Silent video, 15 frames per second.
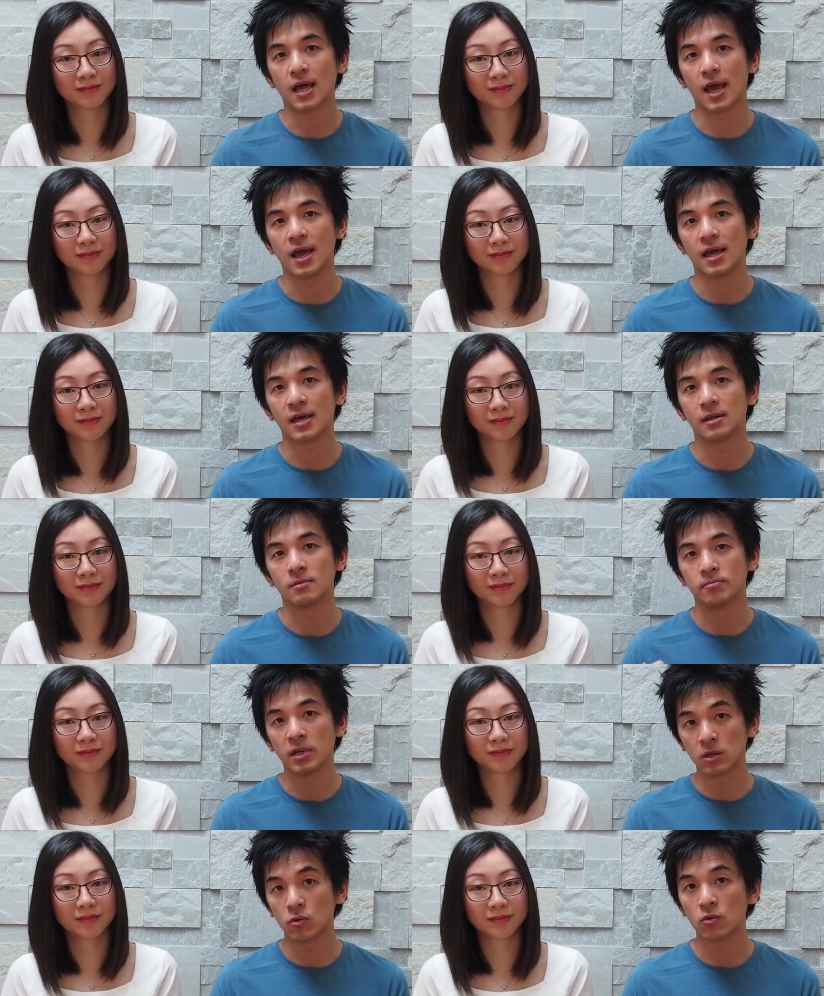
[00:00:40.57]

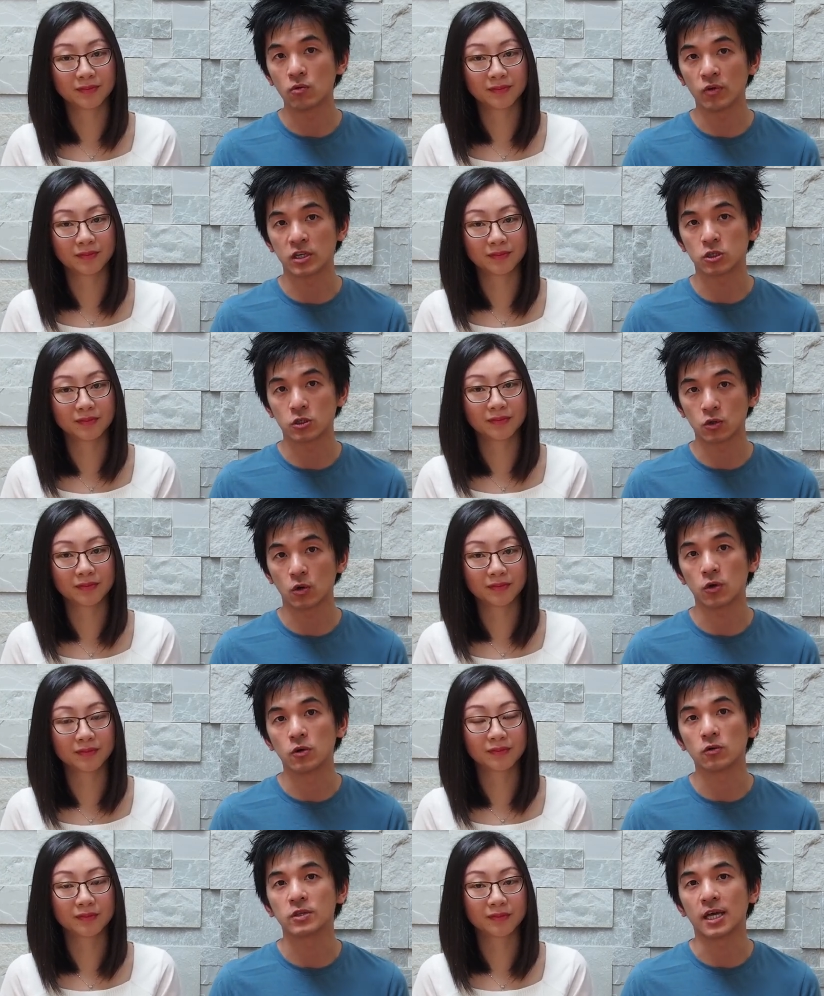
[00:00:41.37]
Speaker 1: and mineral-rich
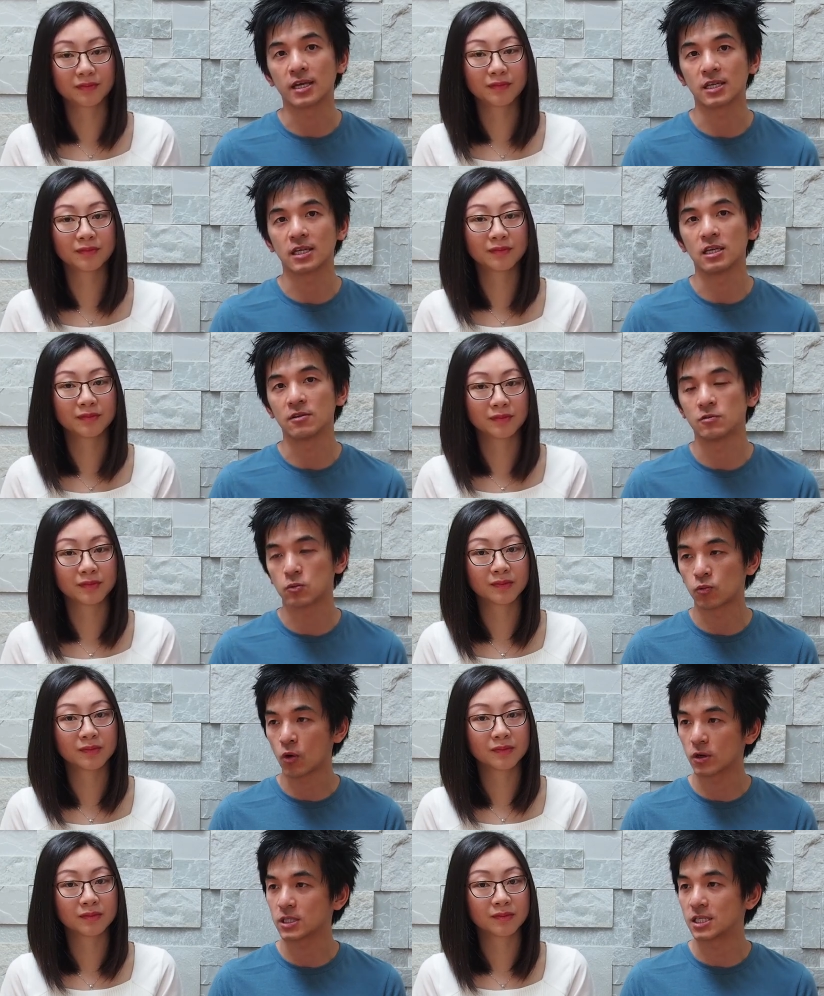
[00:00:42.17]
soil that
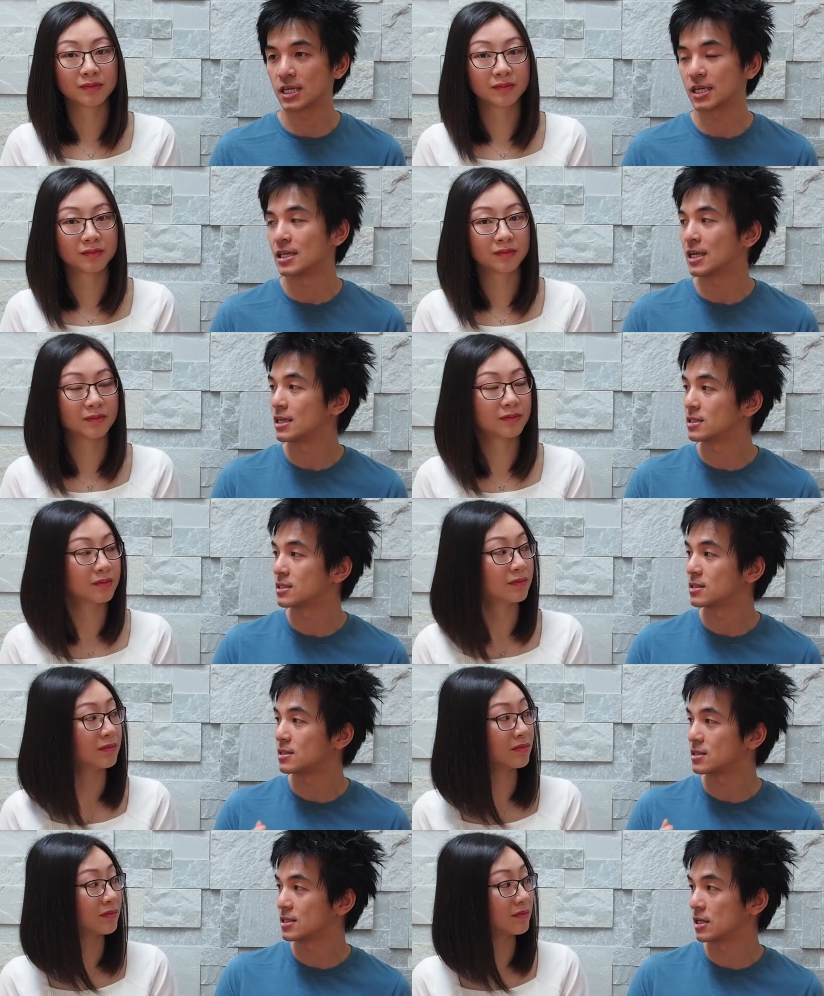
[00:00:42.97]
gives rock tea
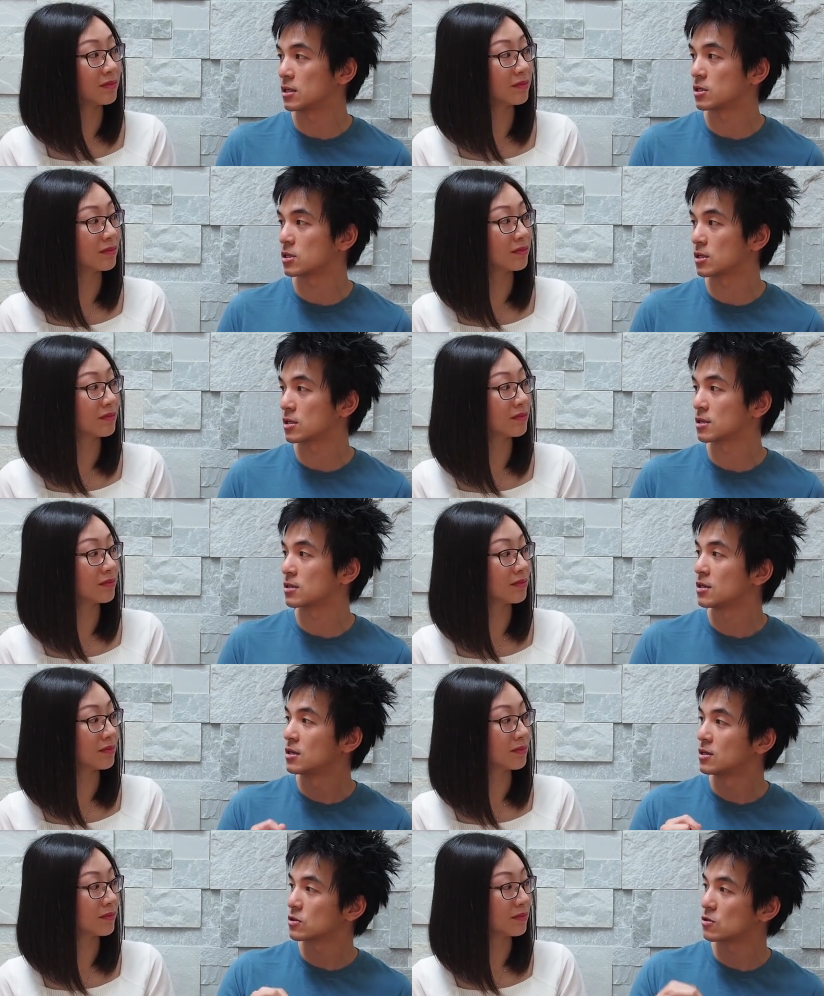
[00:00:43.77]
its
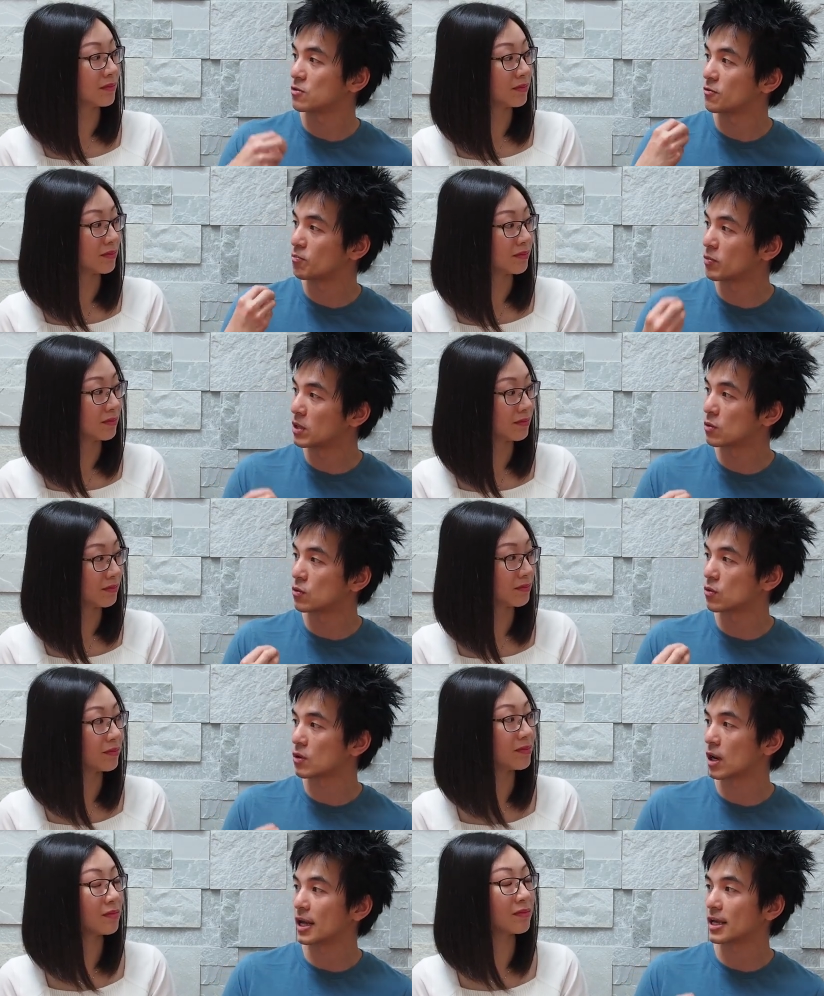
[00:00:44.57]
signature sort of
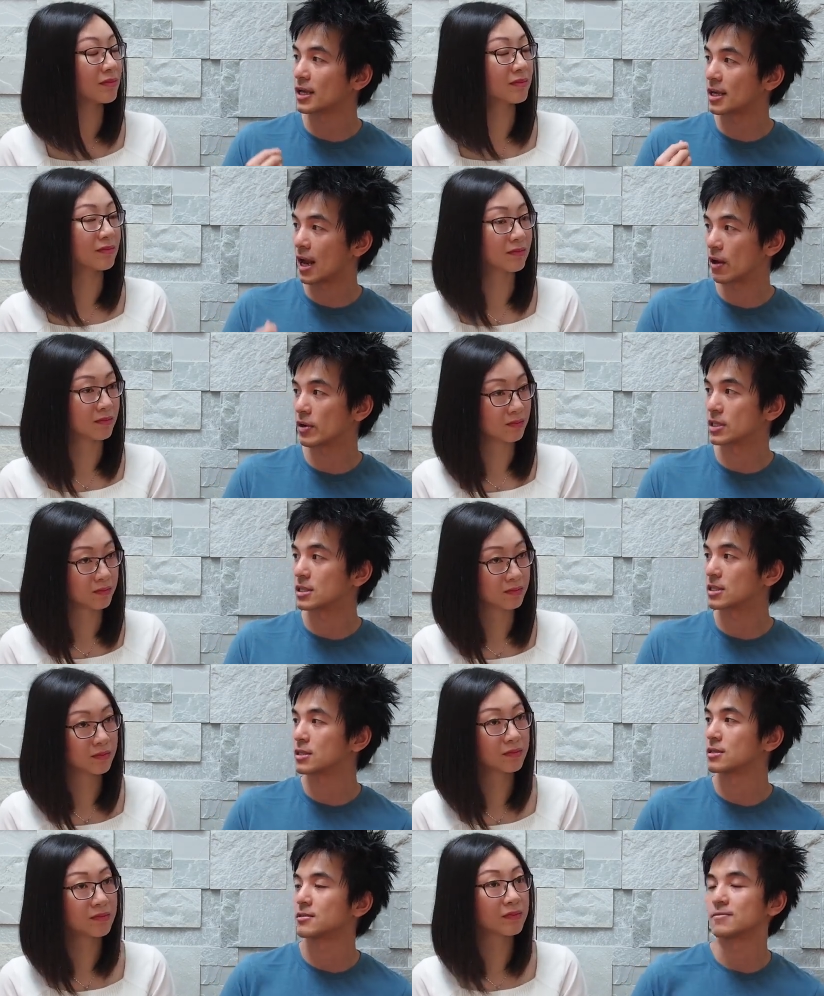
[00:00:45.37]
mineral-like
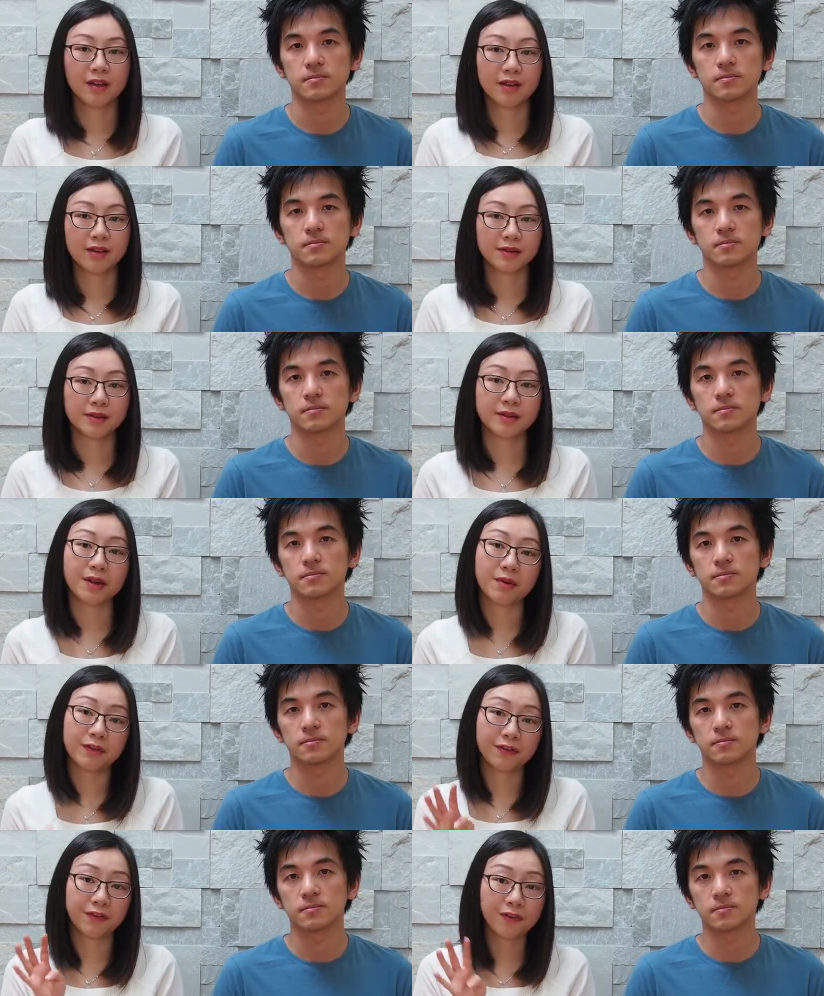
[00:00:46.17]
character.
Speaker 2: So
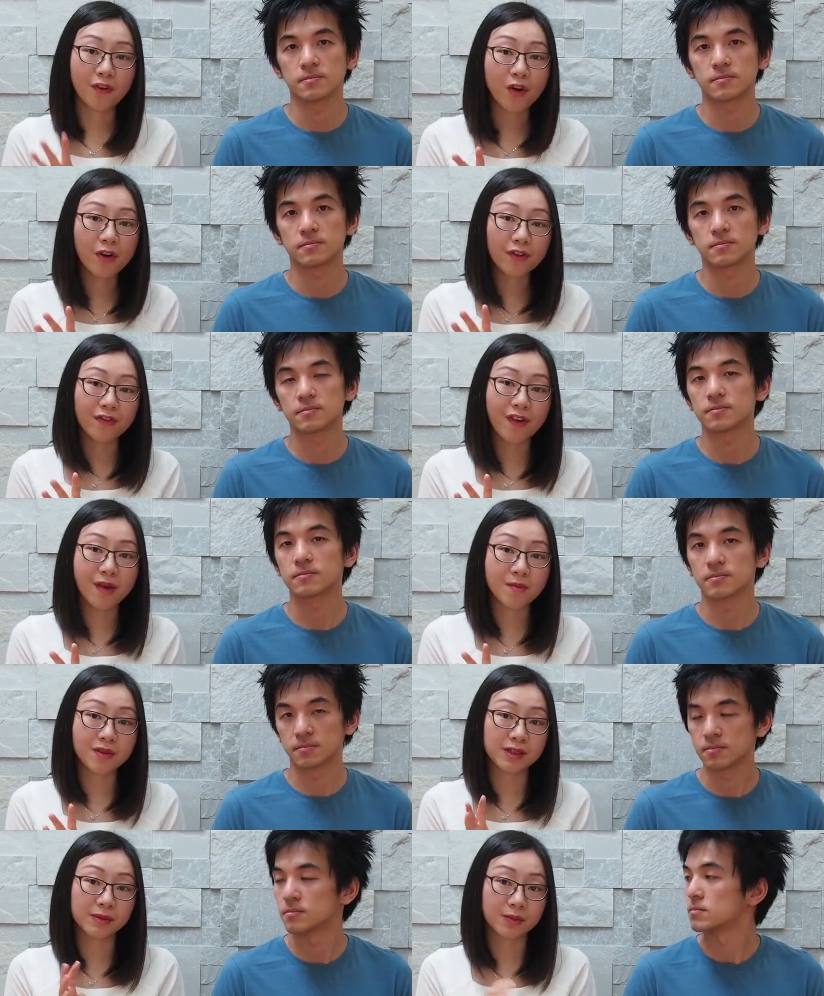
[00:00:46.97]
there are four
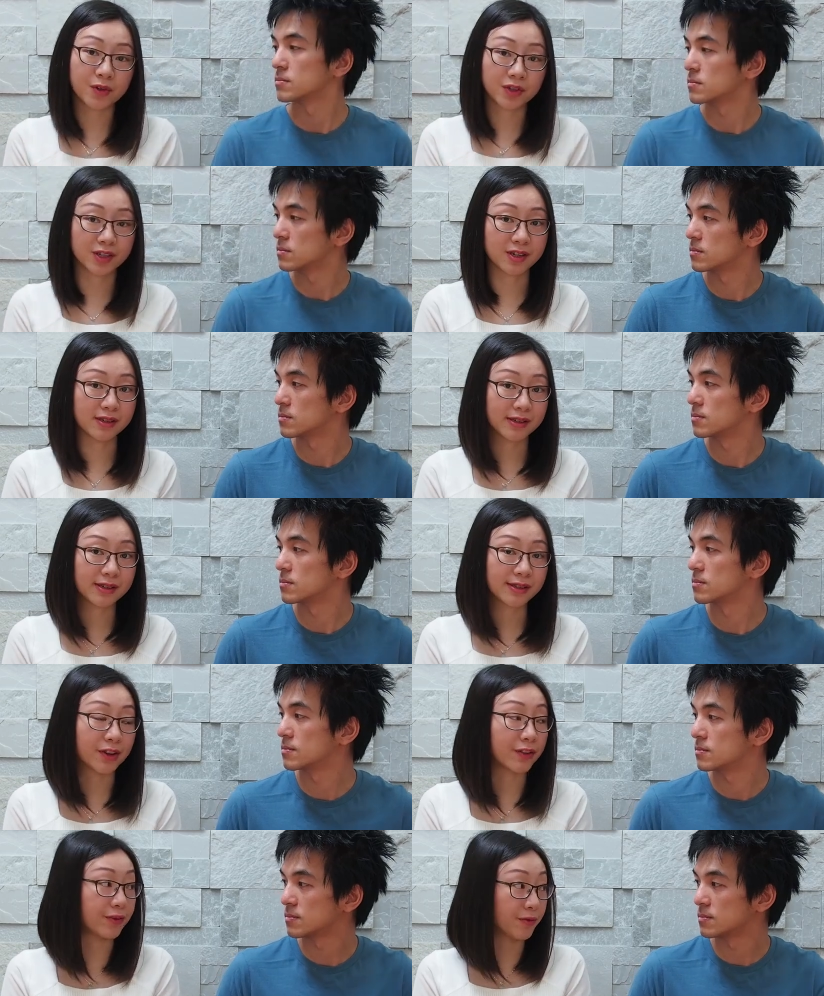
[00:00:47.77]
famous
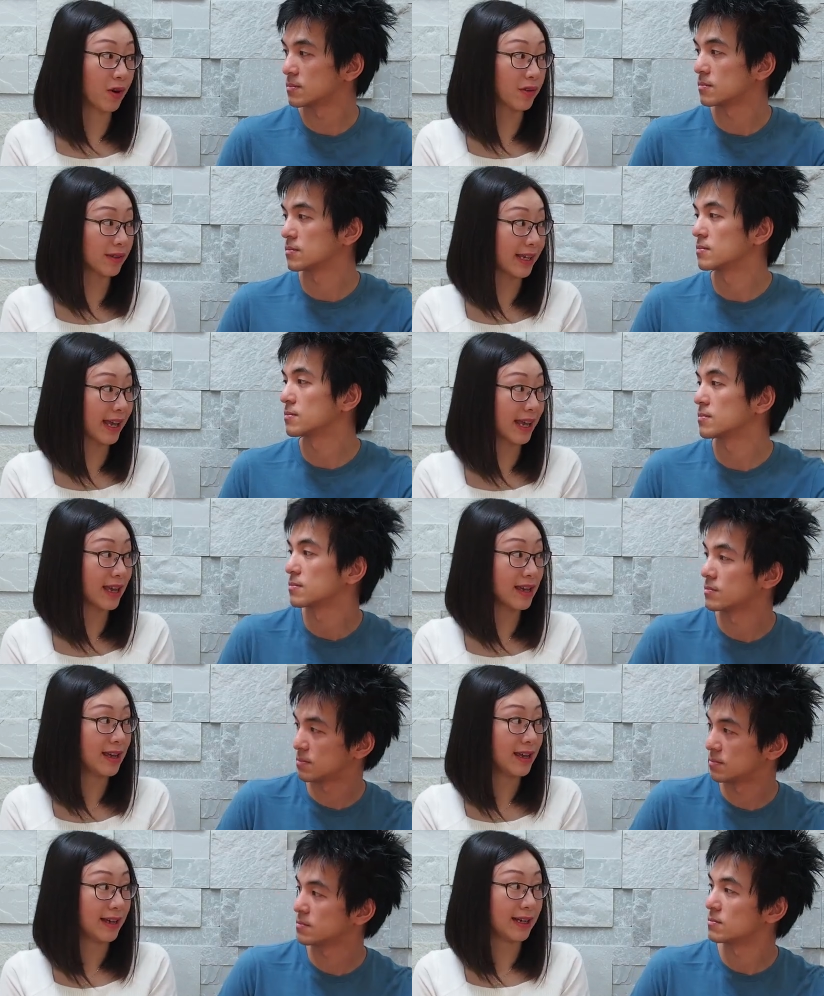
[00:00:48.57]
bushes of rock
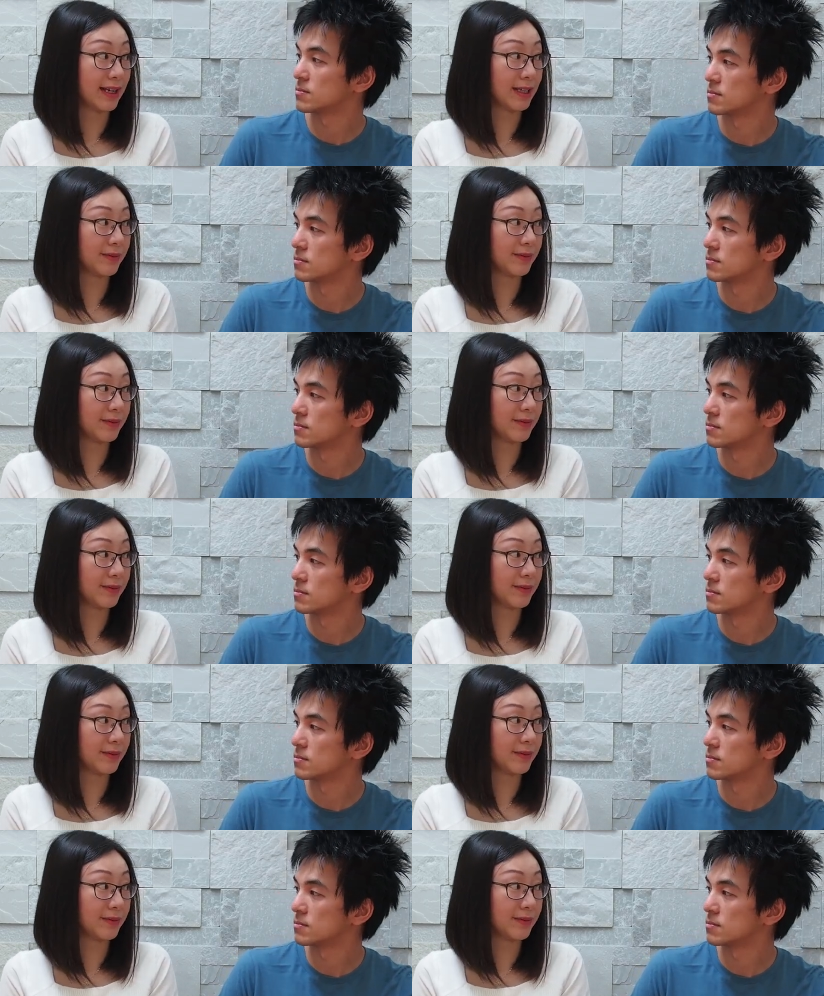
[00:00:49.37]
tea. Um,